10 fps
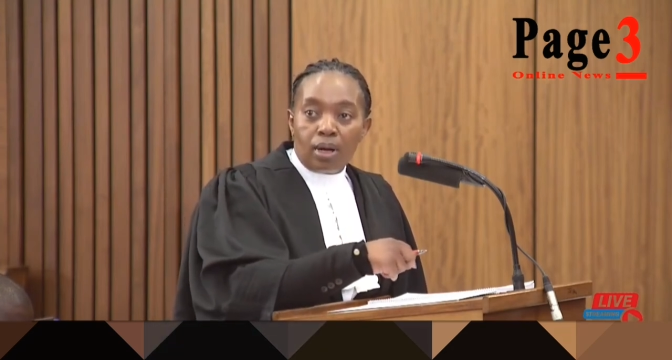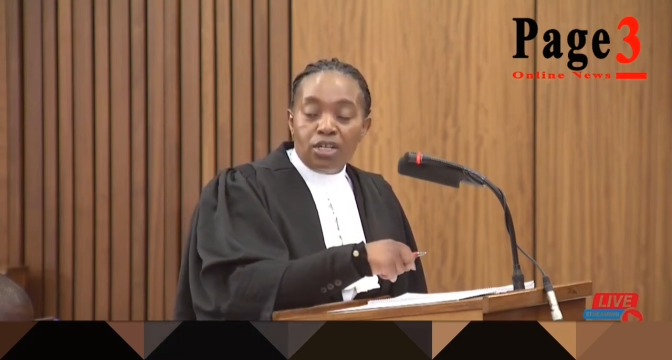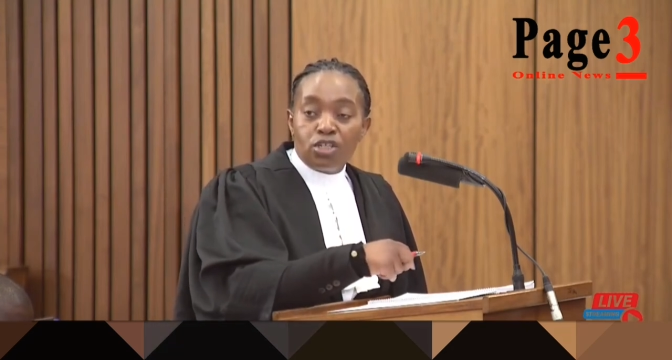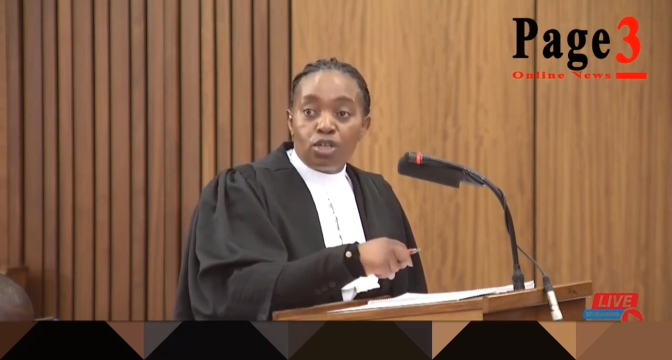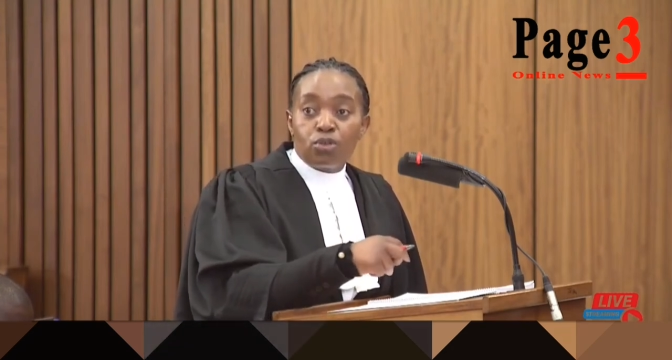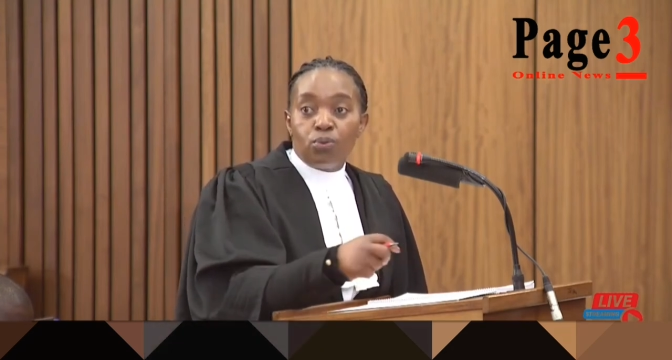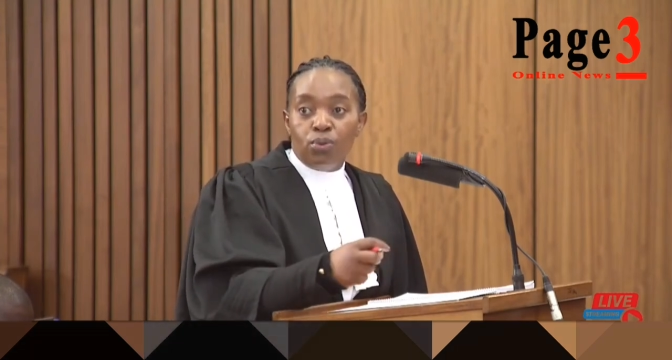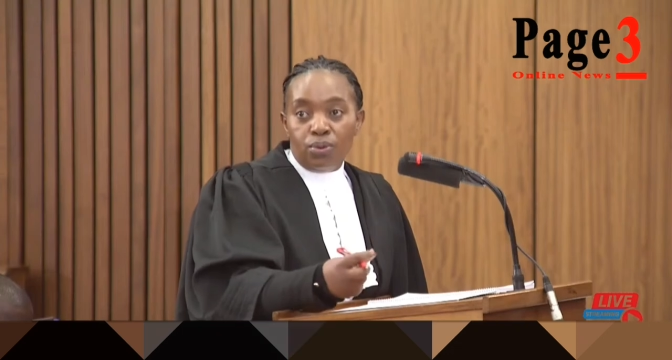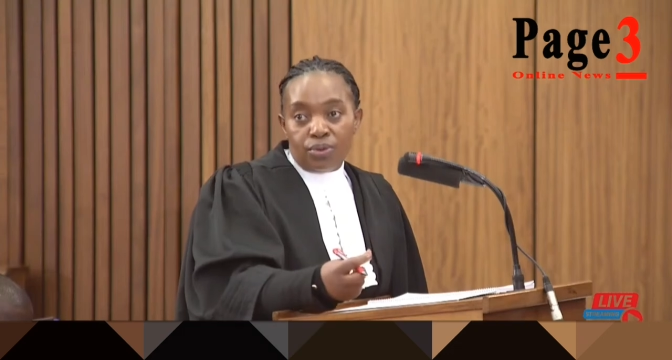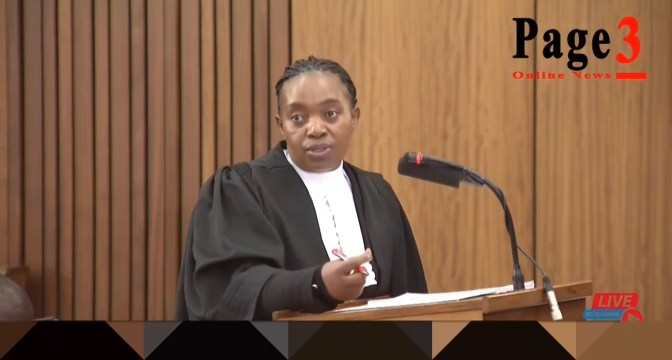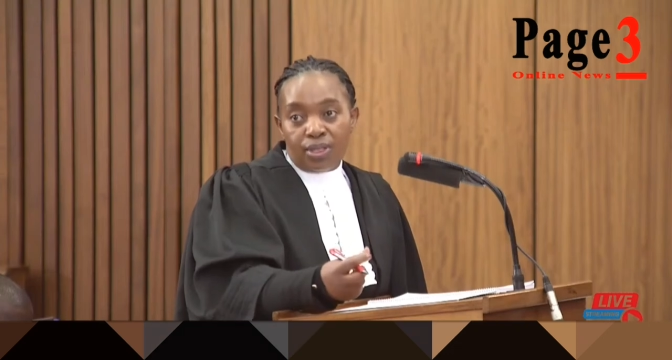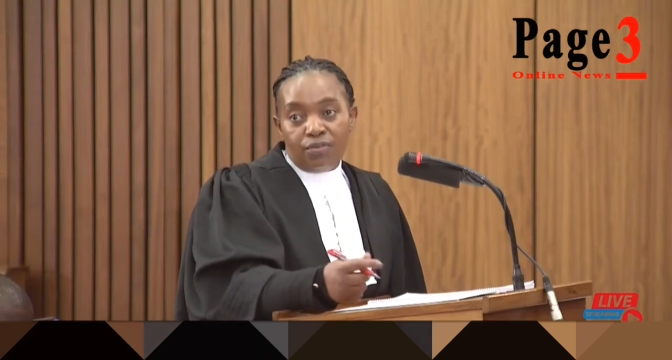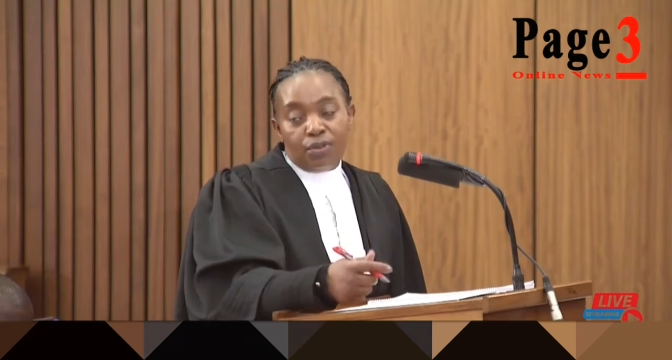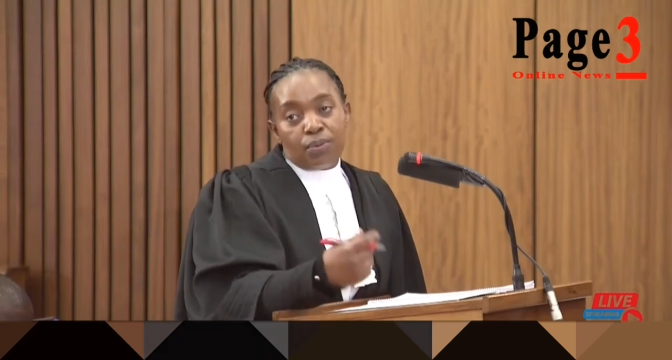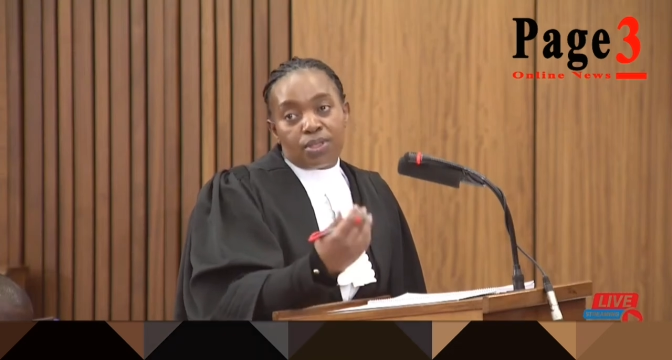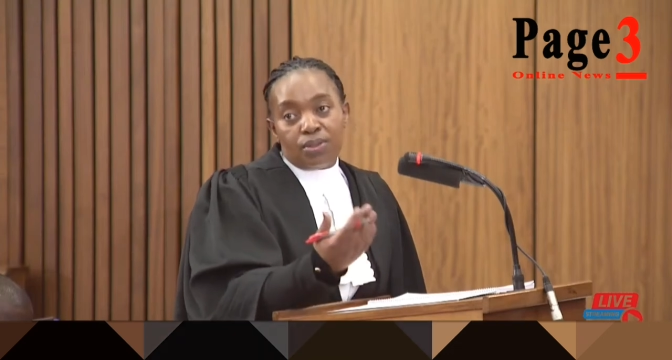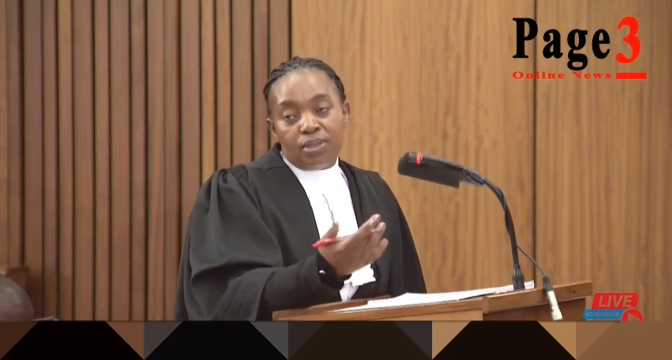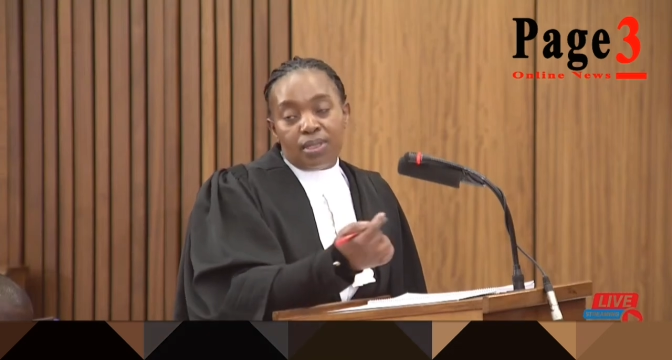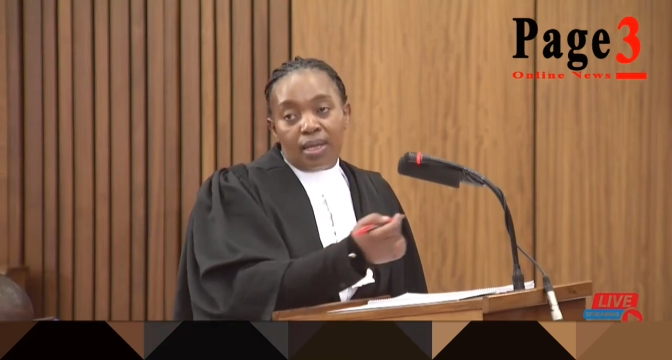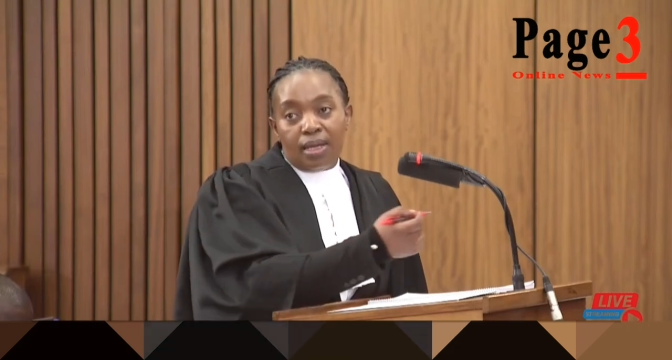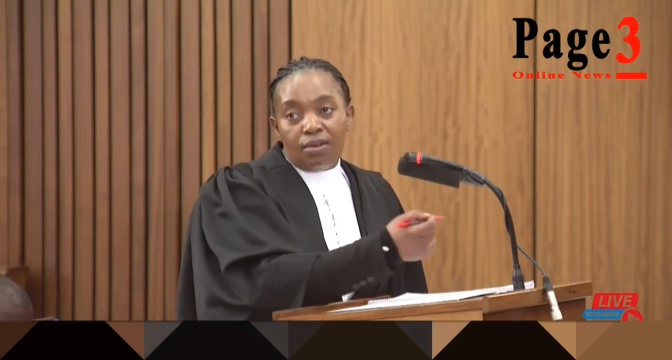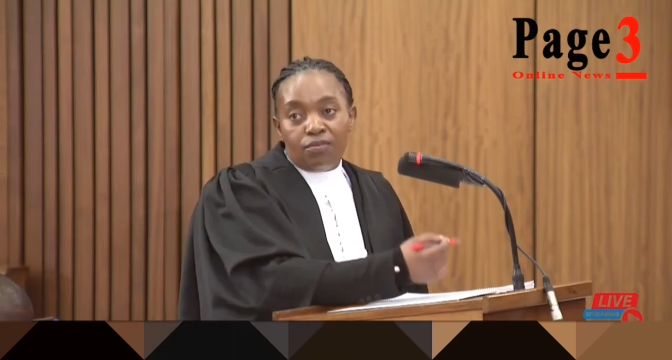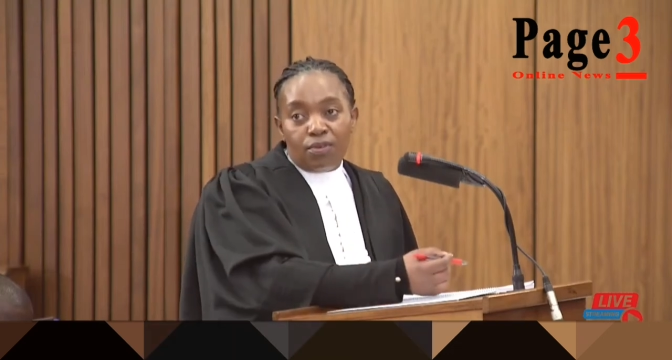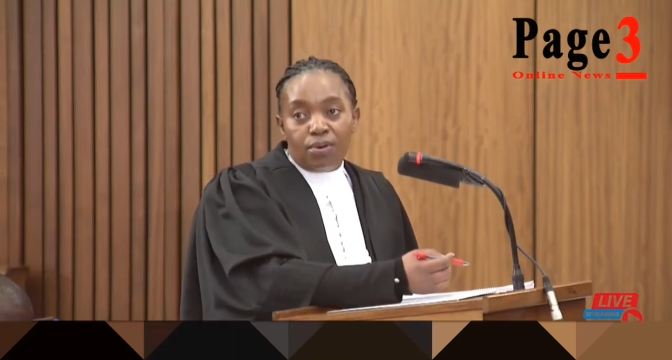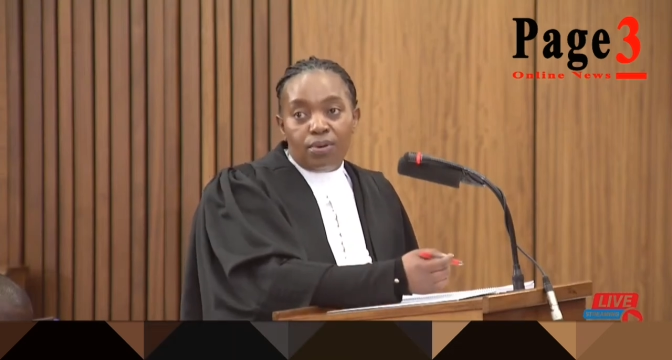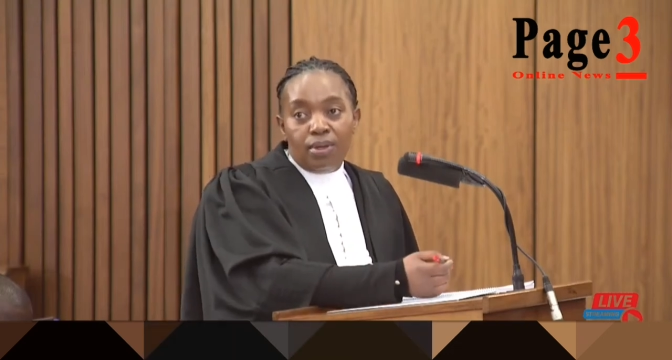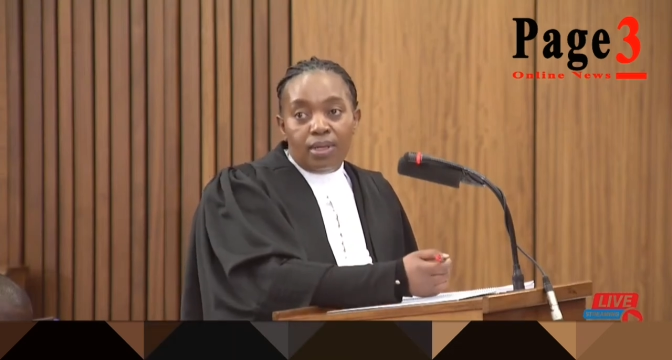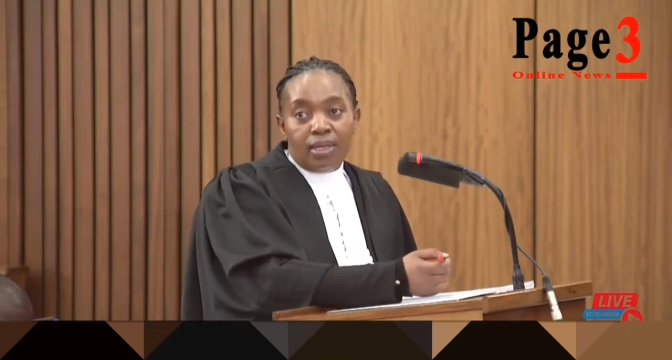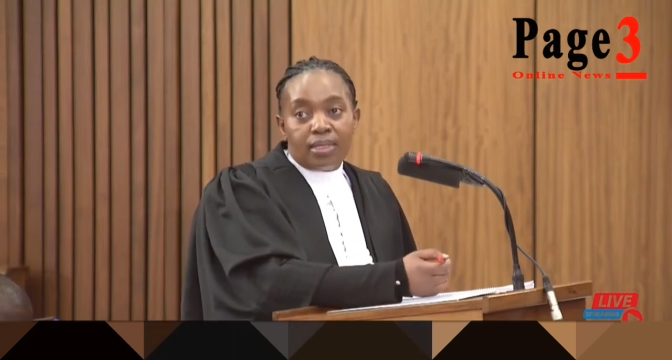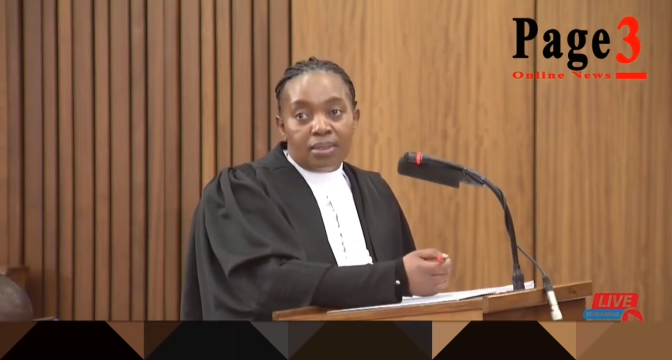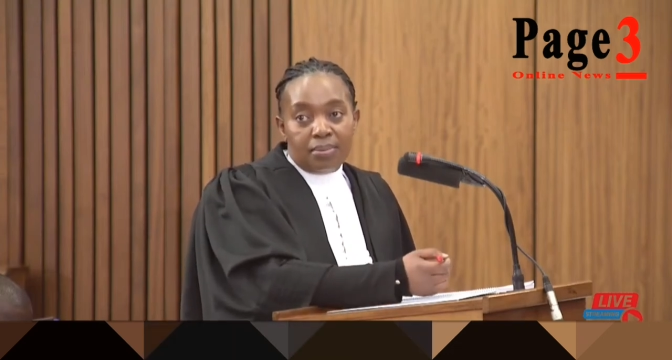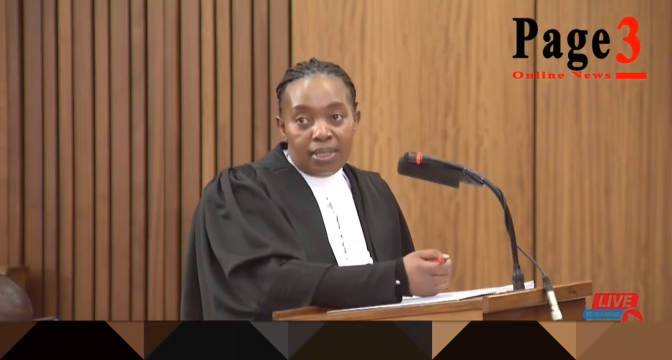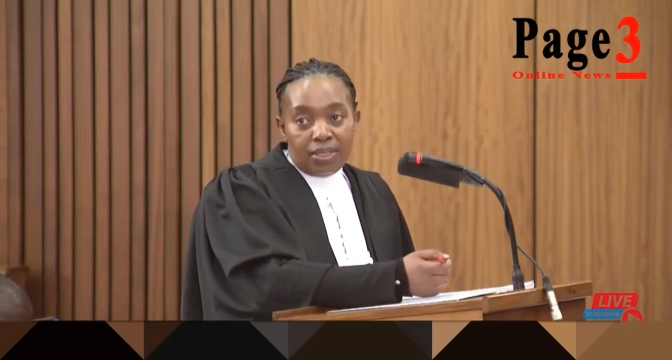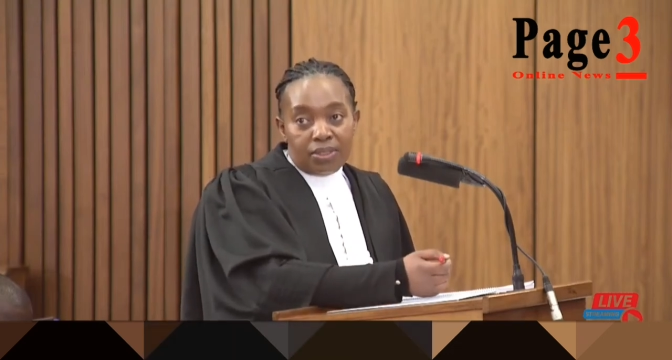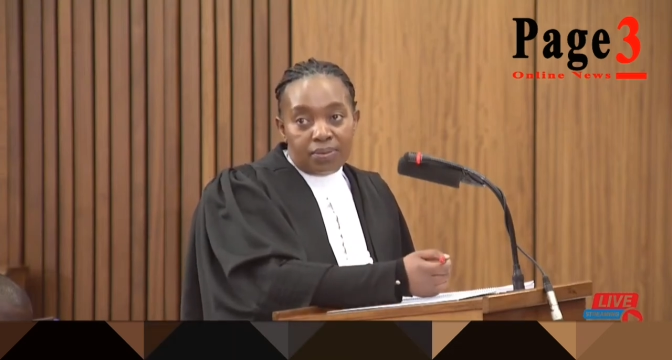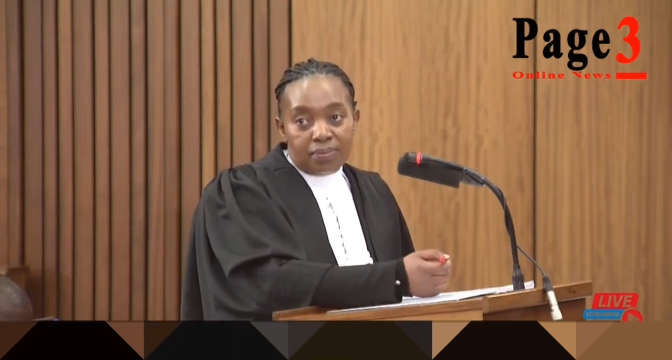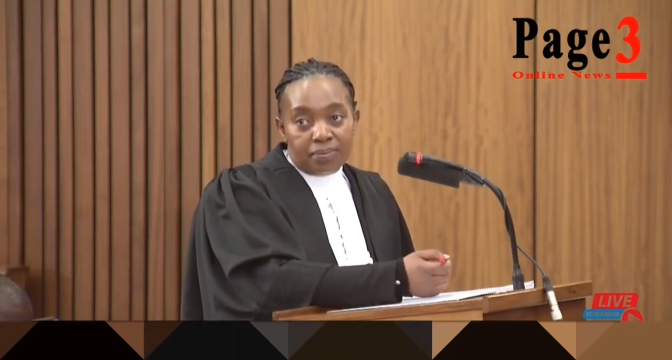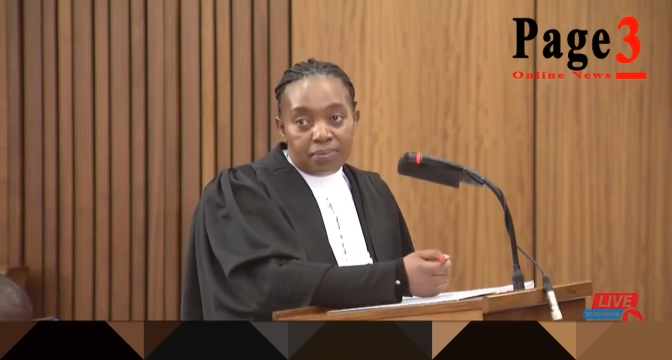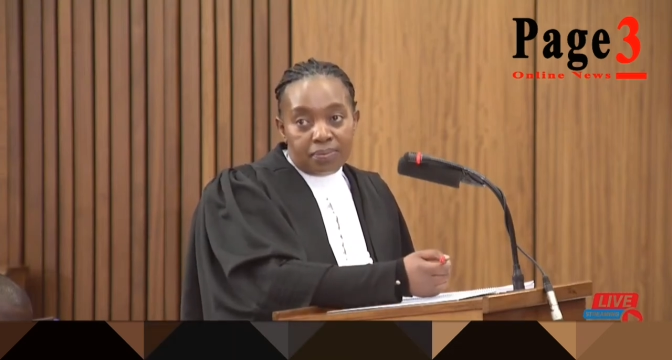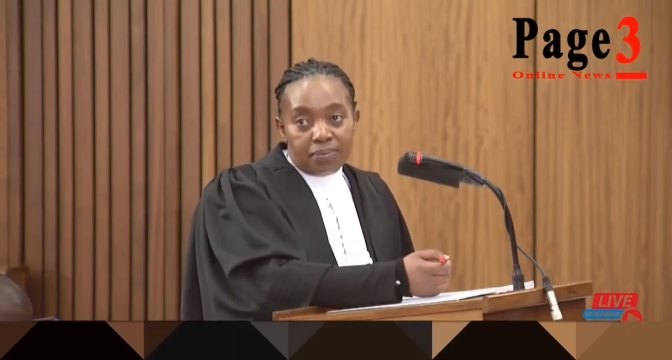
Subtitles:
gunshot wound if it was not taken for examination?